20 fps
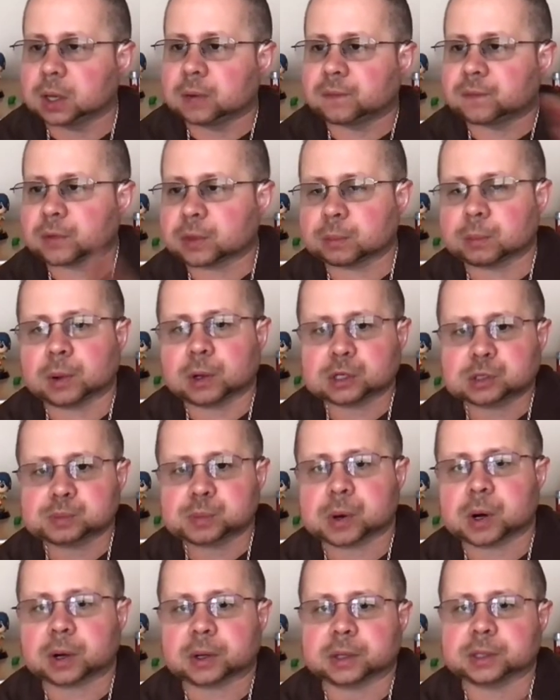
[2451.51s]
for the most
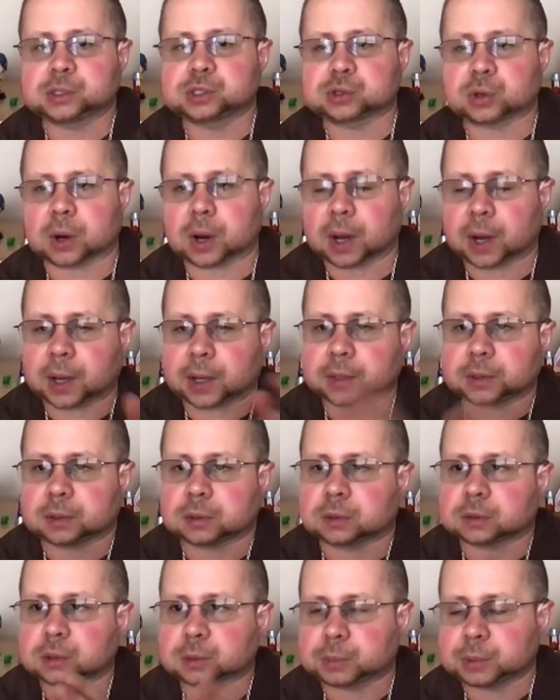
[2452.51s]
part, he tried
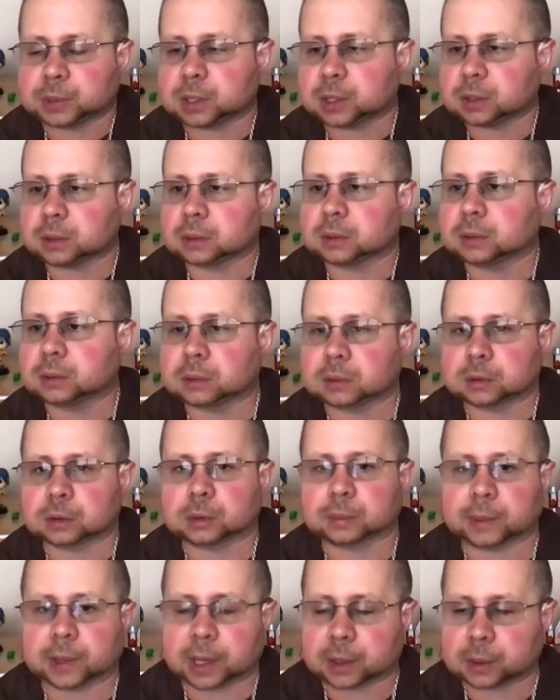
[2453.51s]
to be the
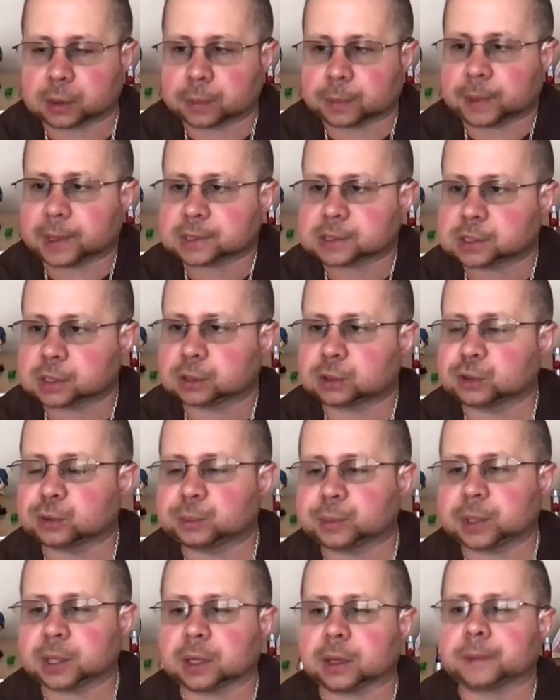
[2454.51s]
best he could
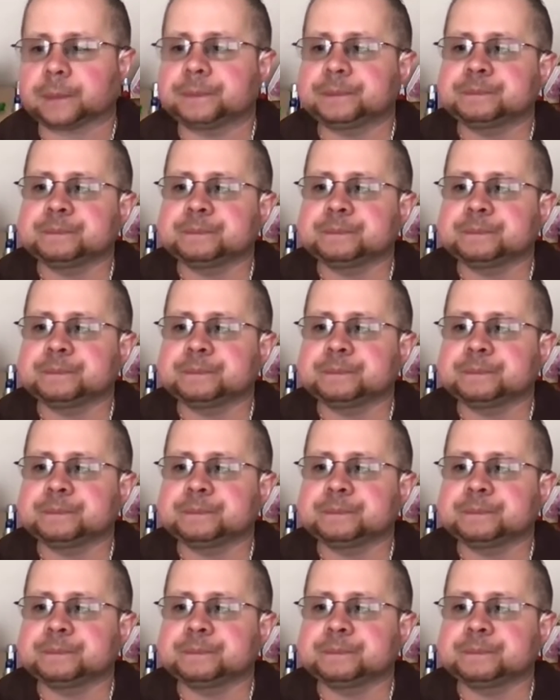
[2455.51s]
be.